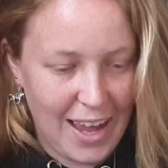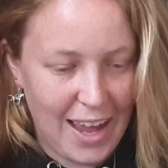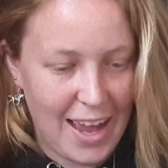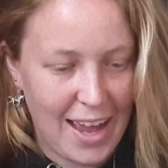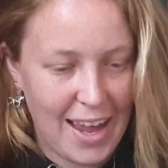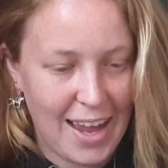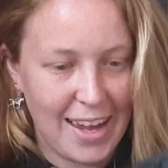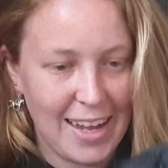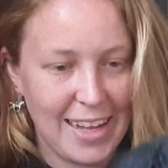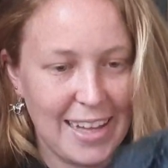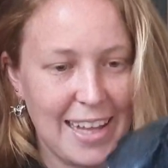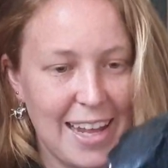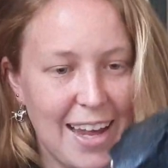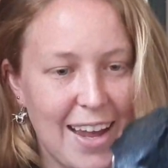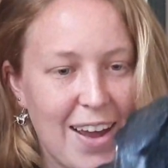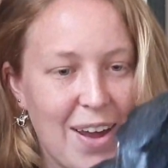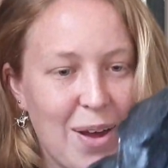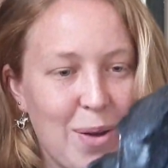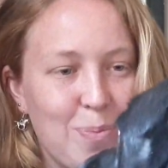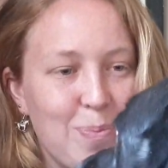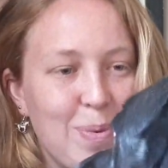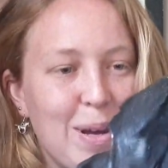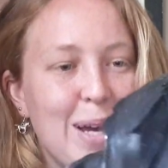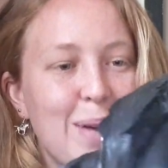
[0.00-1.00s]
I
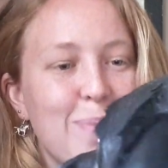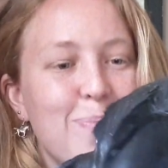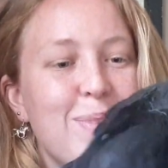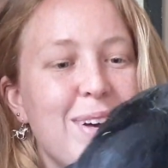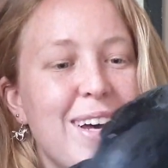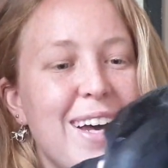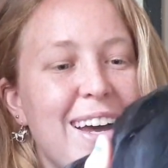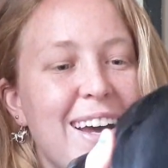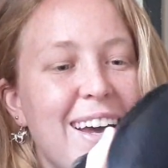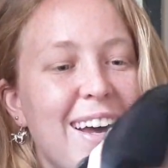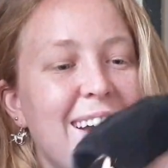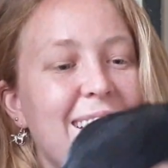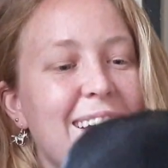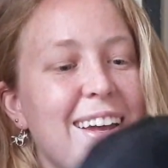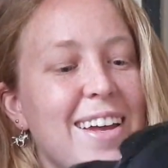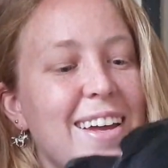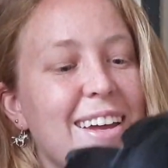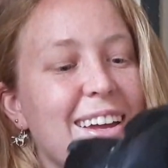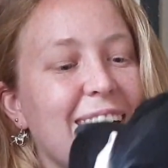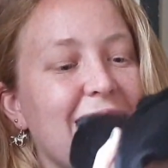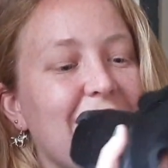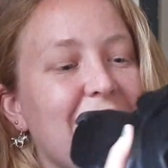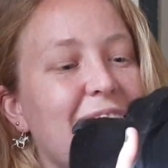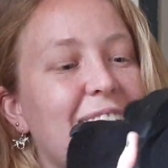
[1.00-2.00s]
know, Papa.
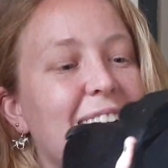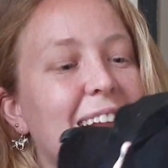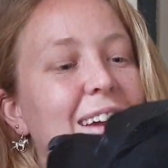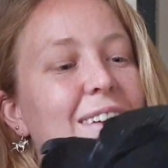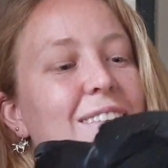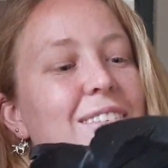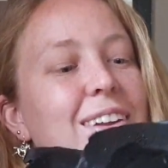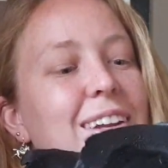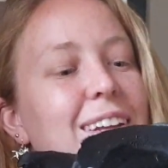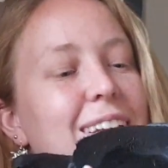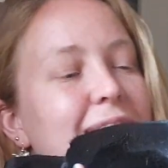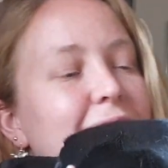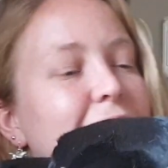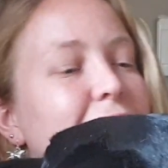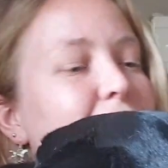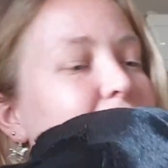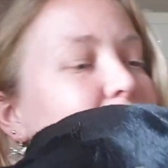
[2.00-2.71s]
Kala wanted to